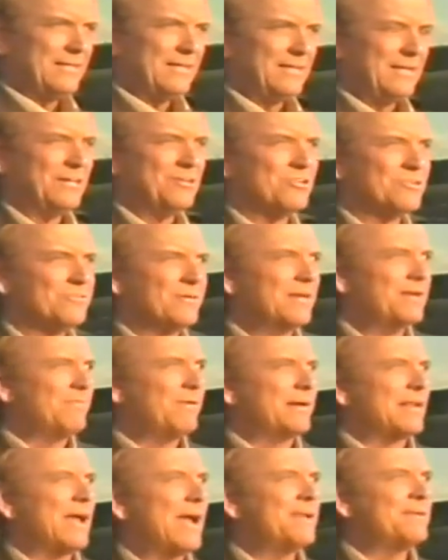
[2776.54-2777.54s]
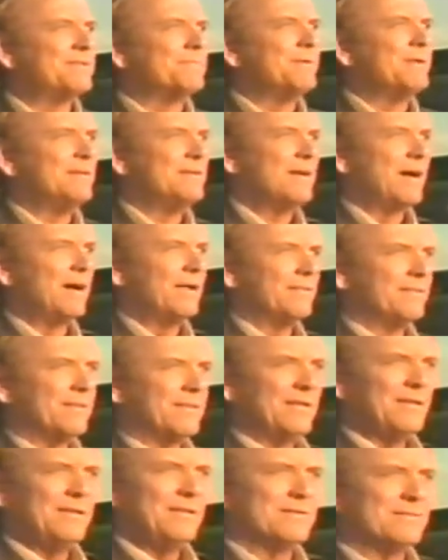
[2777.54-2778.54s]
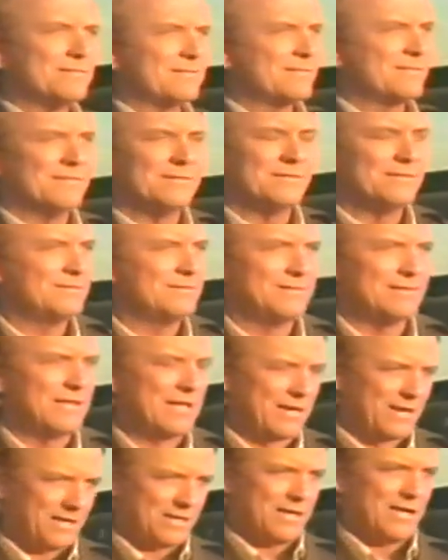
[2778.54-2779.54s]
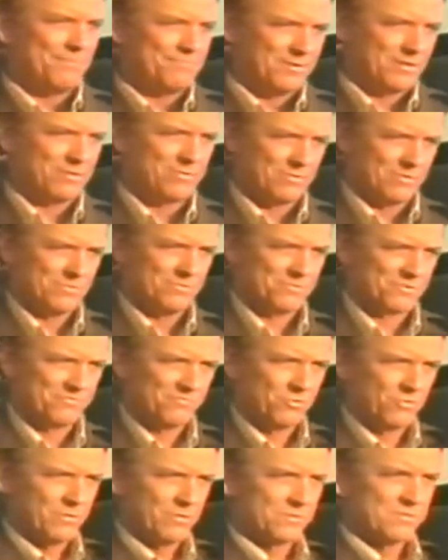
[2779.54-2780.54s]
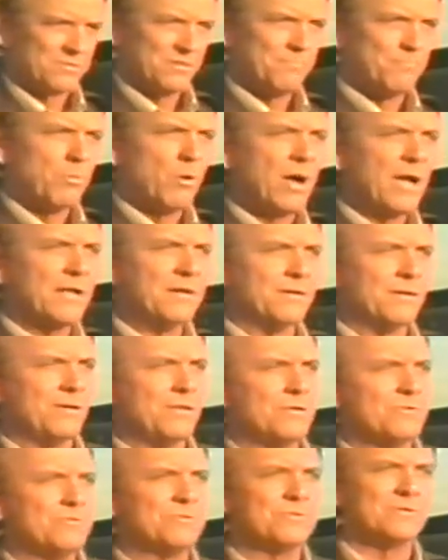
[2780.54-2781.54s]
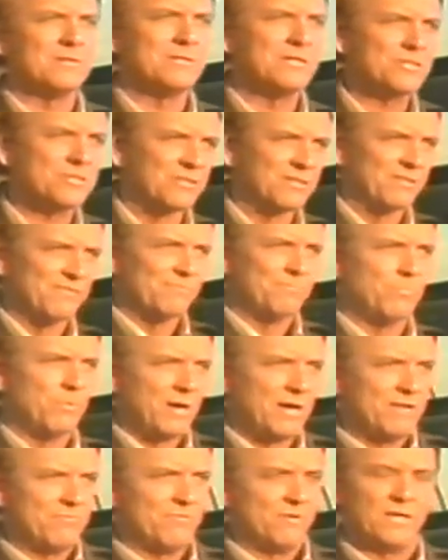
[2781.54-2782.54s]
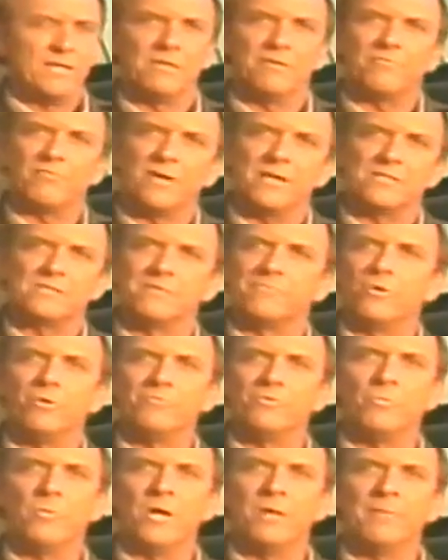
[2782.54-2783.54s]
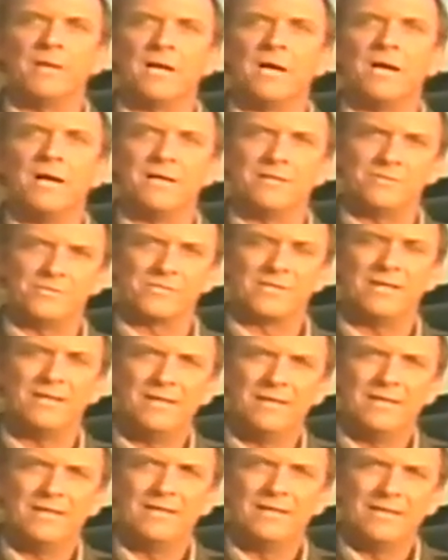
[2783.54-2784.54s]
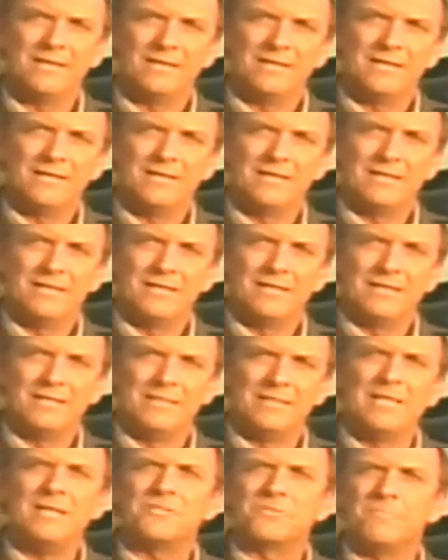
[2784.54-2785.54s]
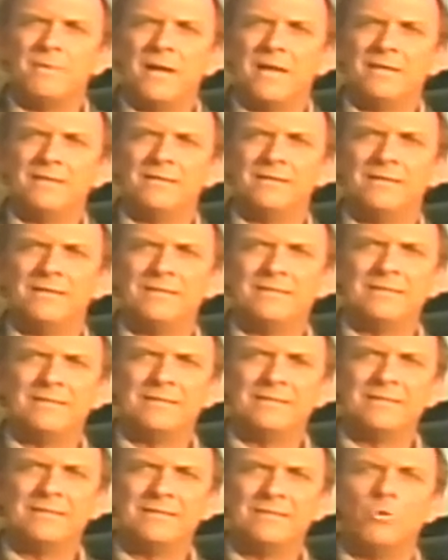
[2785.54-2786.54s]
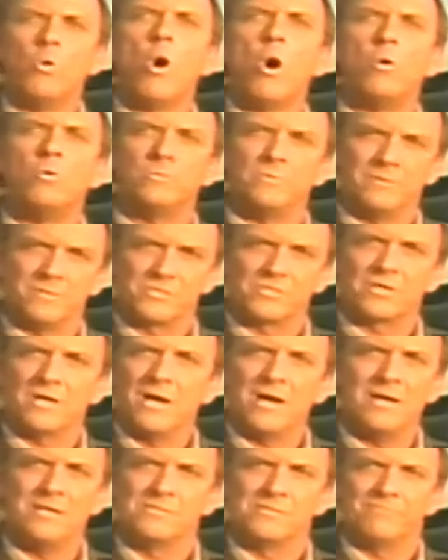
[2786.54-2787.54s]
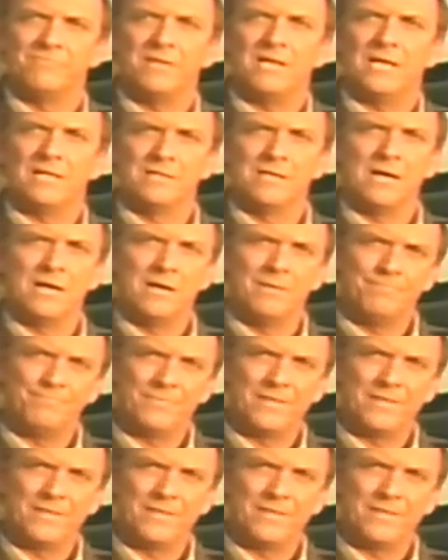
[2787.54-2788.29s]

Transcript: In doing what had to be done, these helicopter crews forged a bright new tradition of bravery in the face of overwhelming odds. These men who owned the skies of Vietnam